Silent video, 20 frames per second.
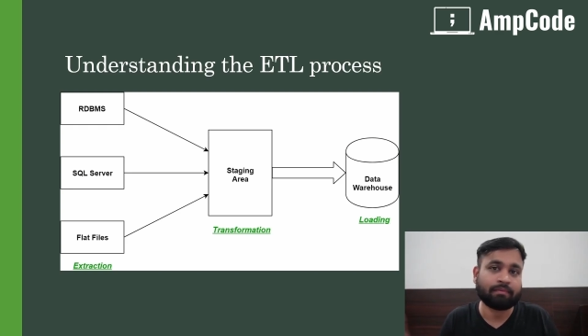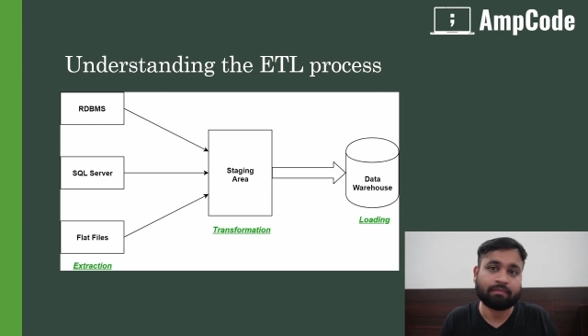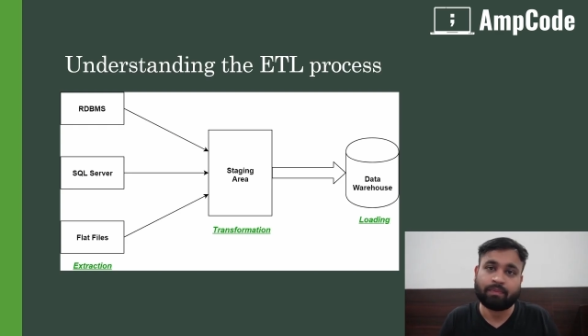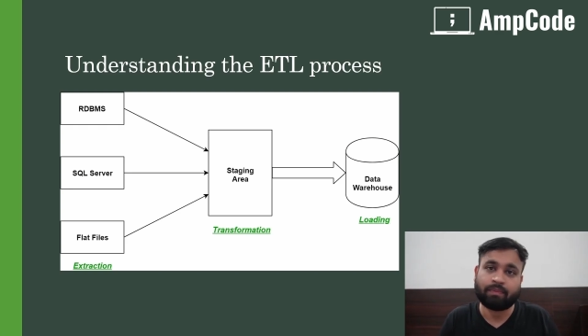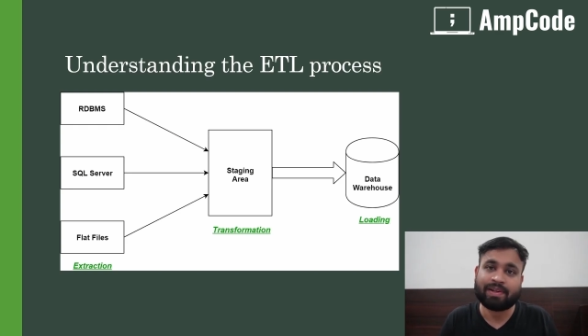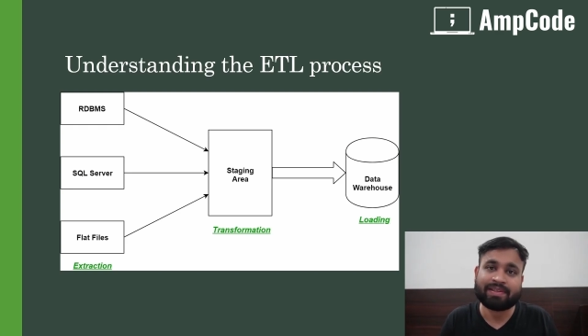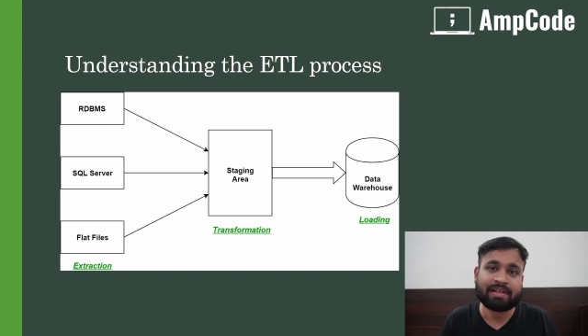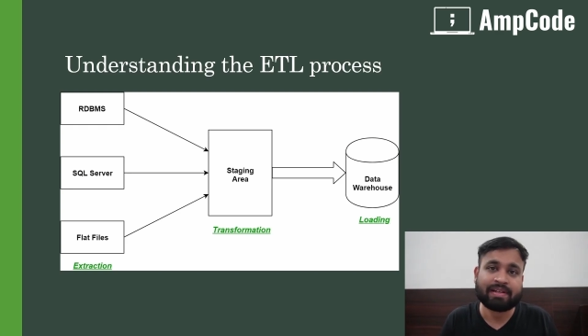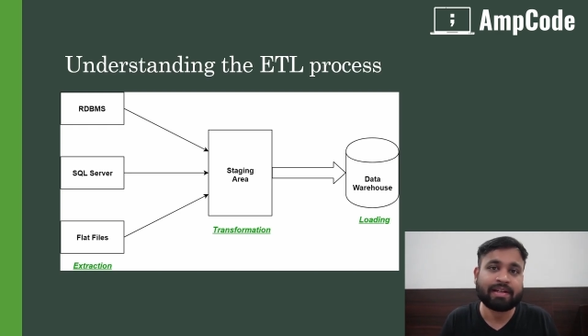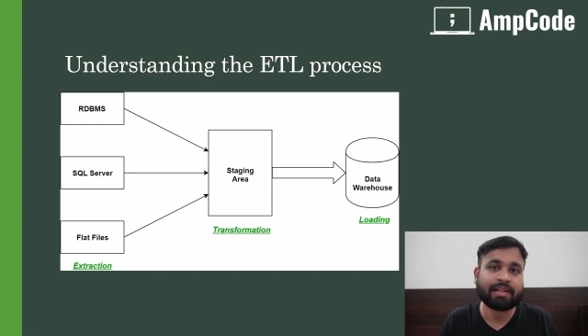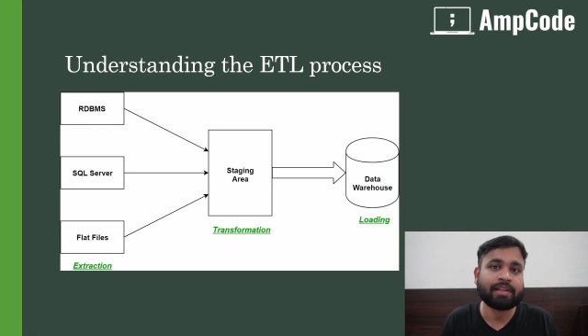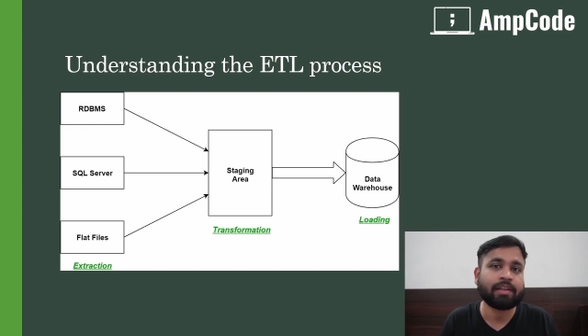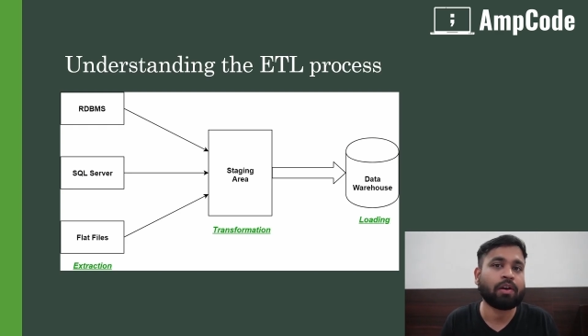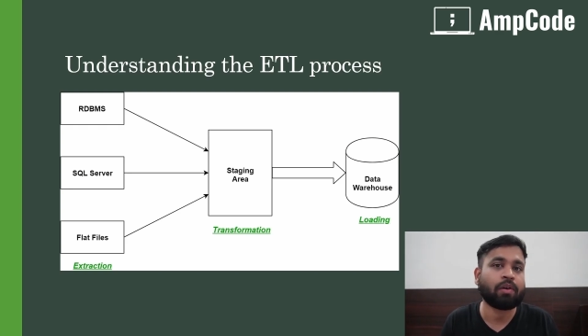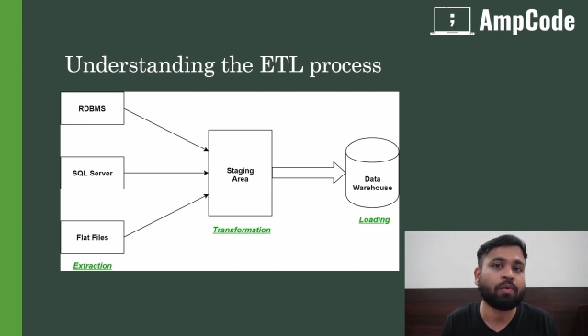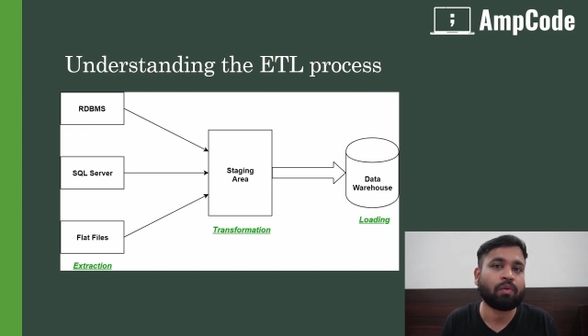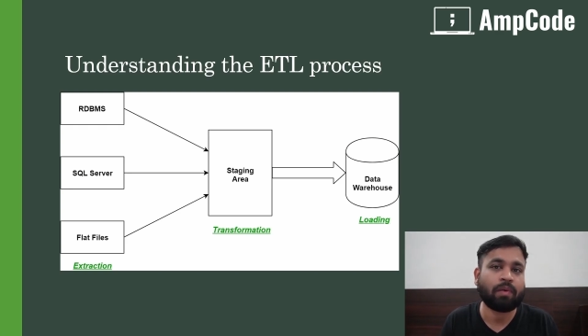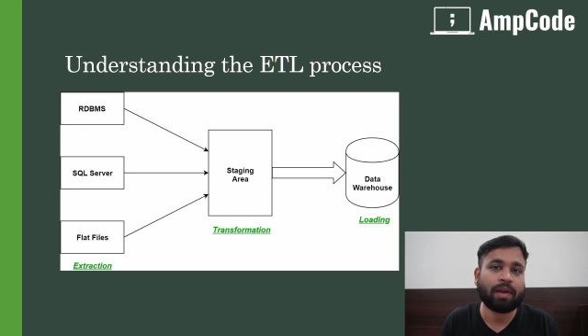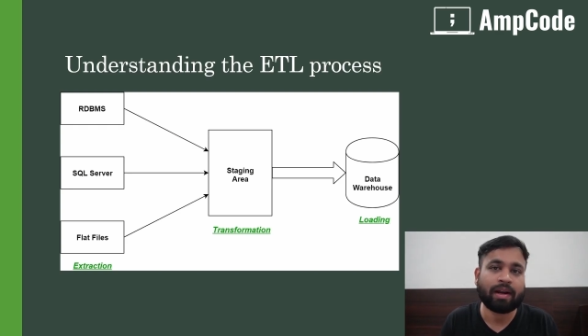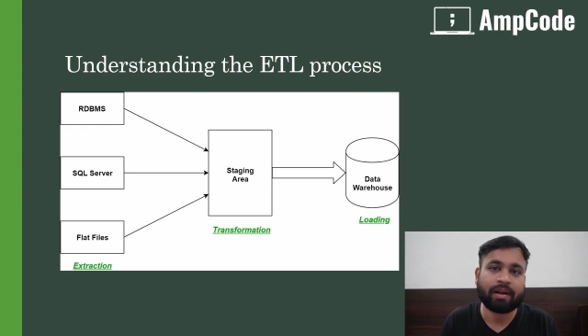present in the
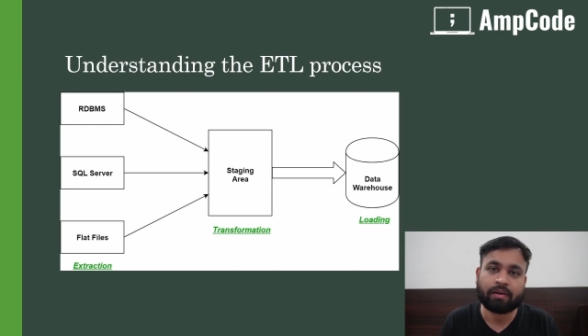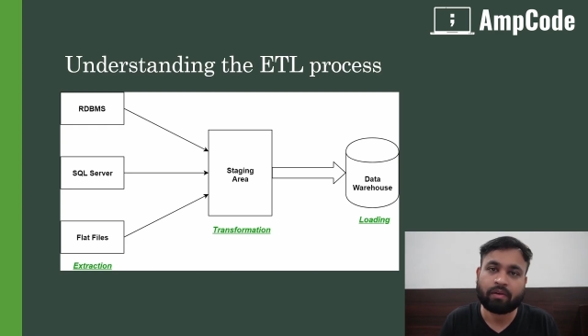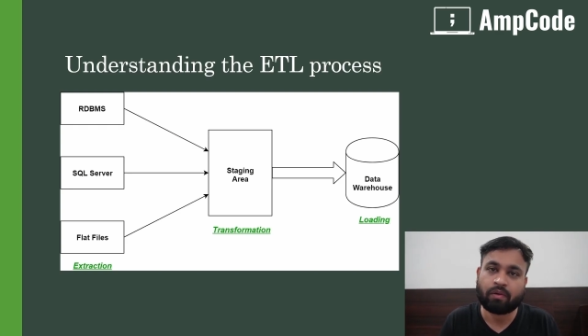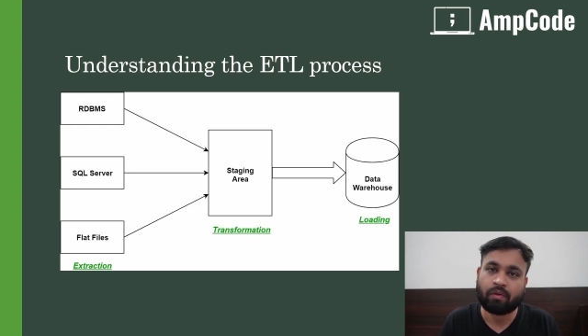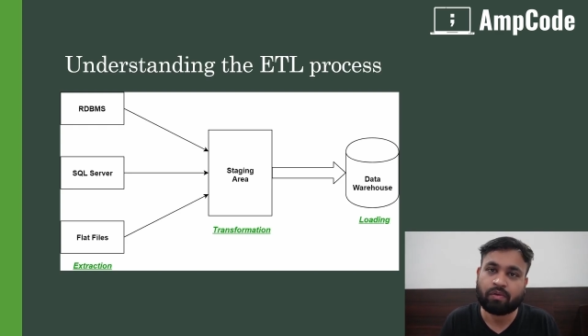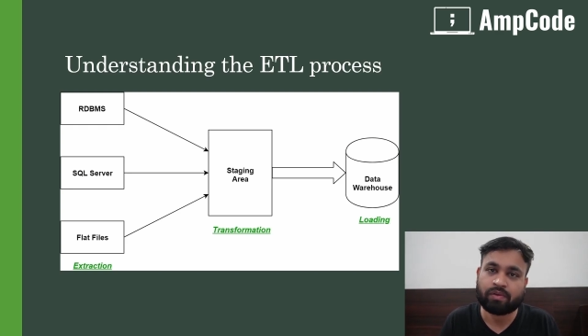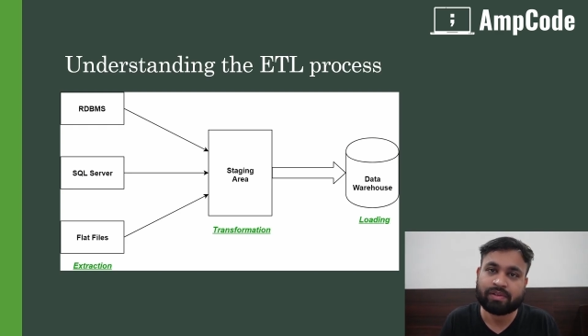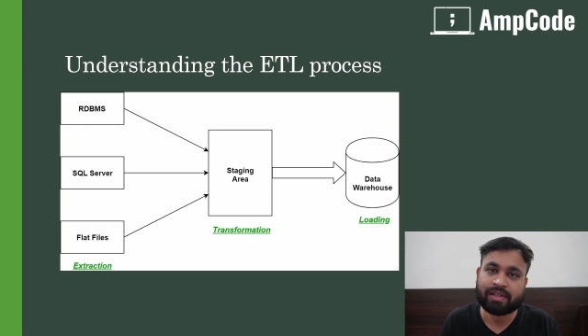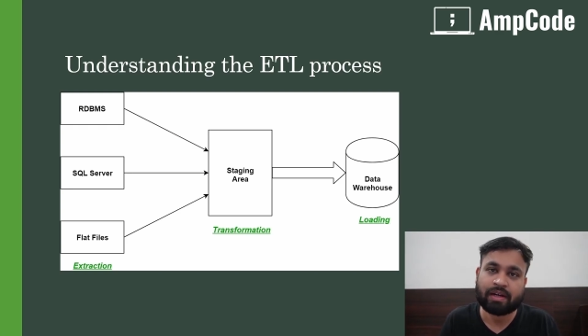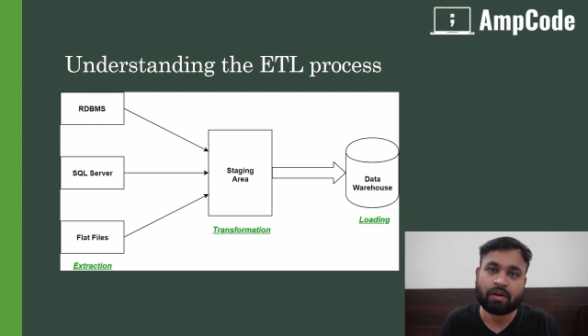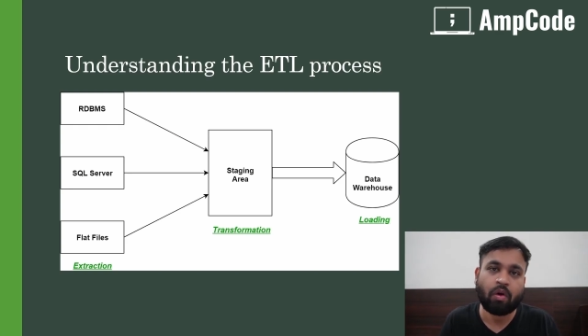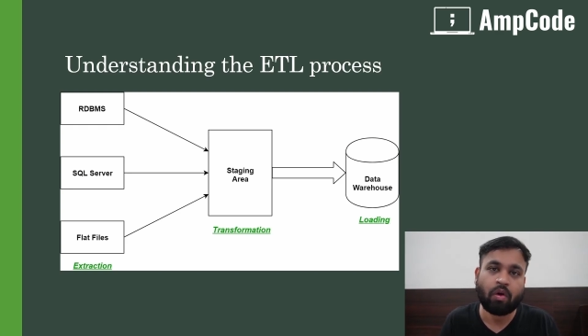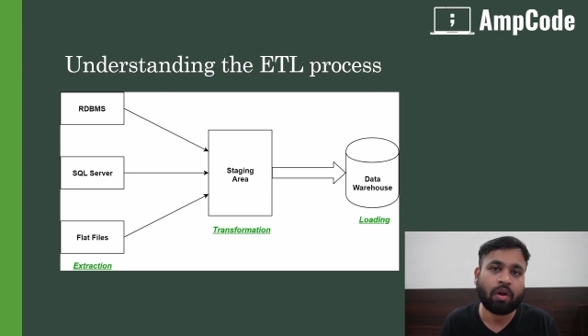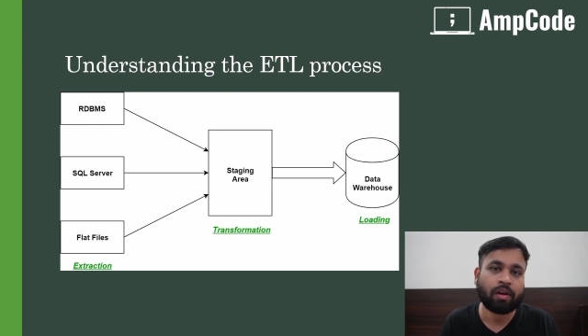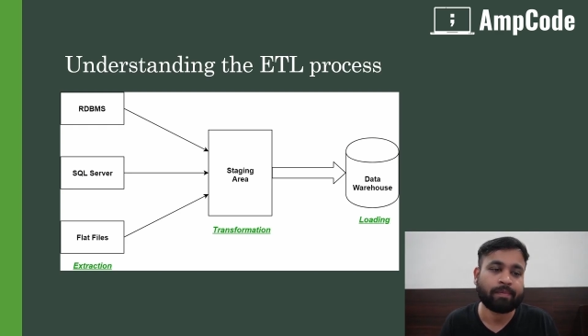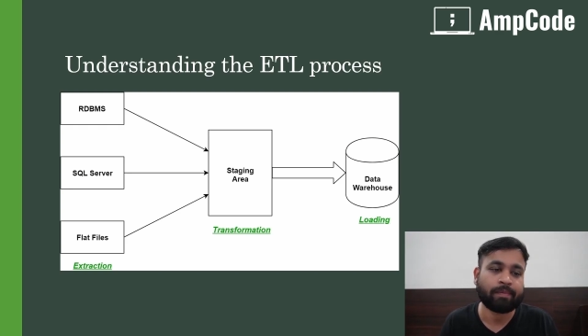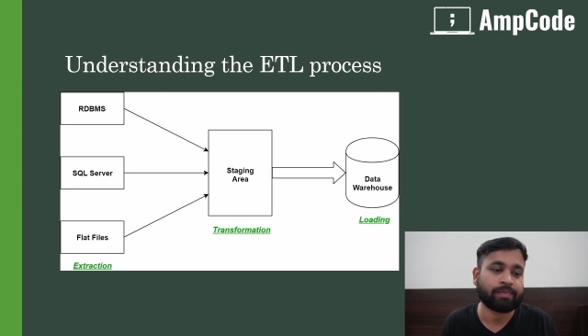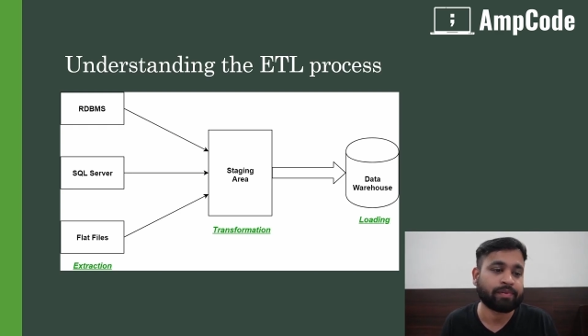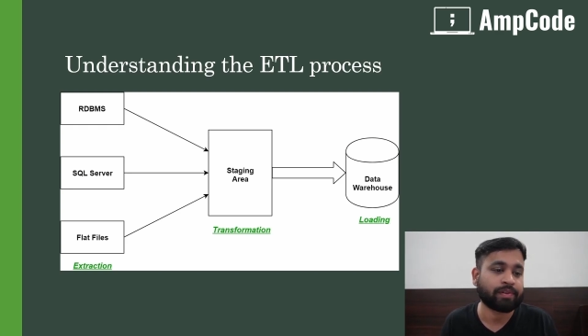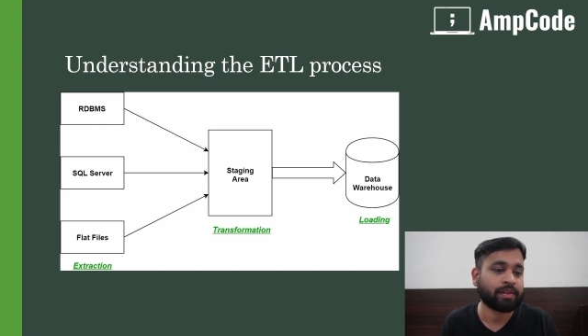rows and
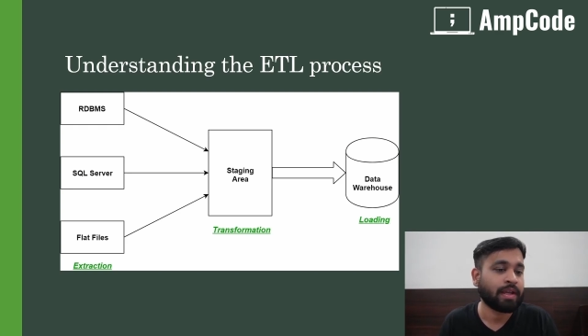columns.